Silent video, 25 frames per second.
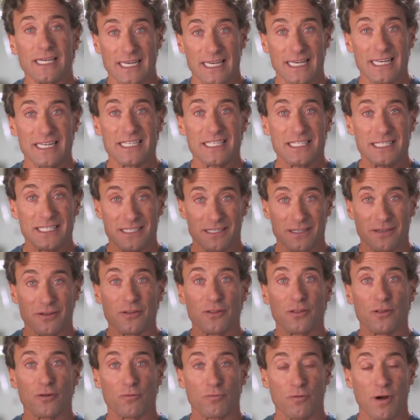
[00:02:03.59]
is
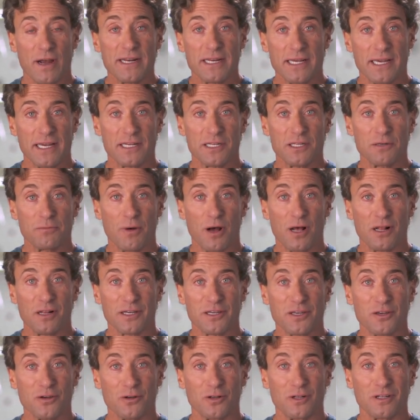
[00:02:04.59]
the right-handed
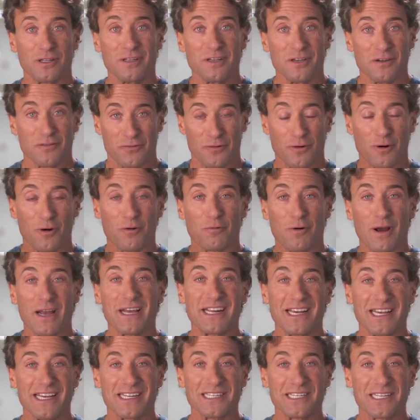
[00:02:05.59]
molecule for a
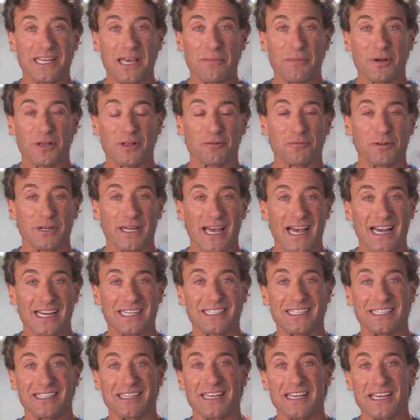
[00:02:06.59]
right-handed chemical
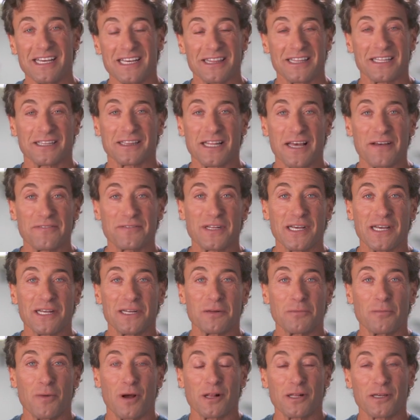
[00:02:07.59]
reaction, the
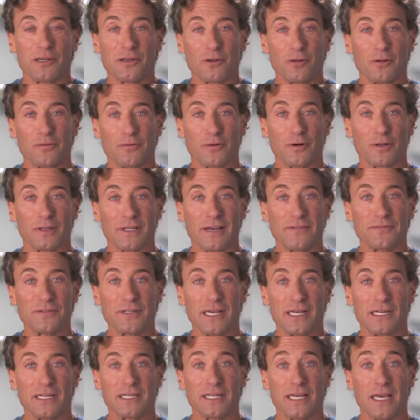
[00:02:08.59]
left-handed molecule for a
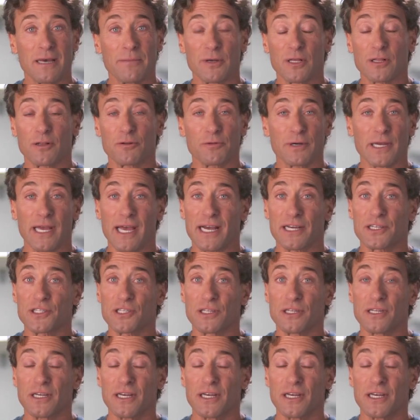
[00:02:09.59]
left-handed chemical reaction.